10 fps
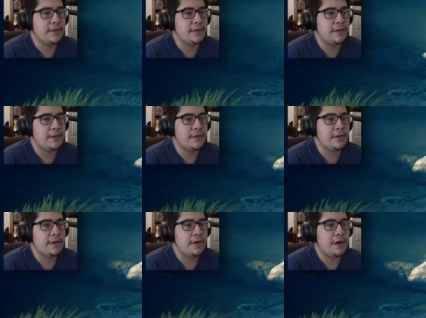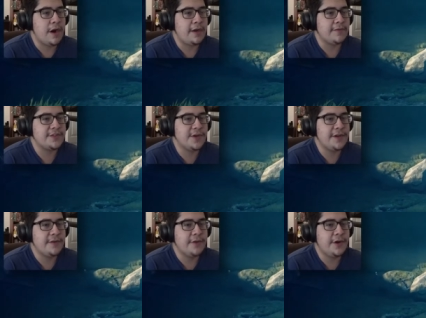All right, let's run.
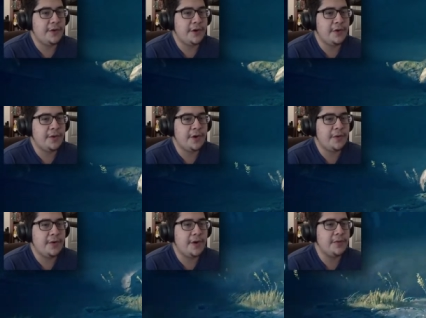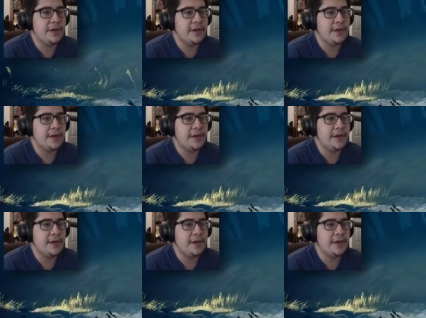Run, go, go, go, go, go, go.